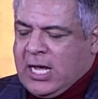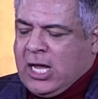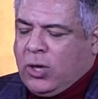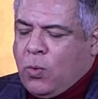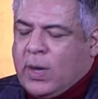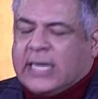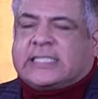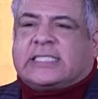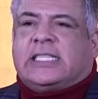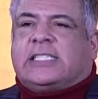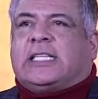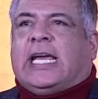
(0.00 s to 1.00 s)
You want to
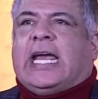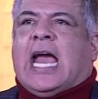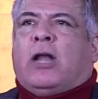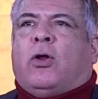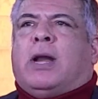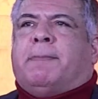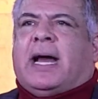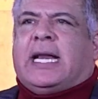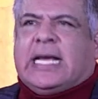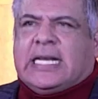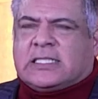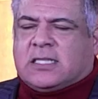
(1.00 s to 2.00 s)
see and learn about
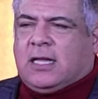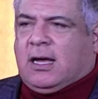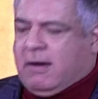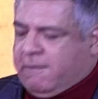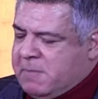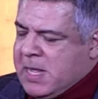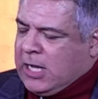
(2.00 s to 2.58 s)
his love.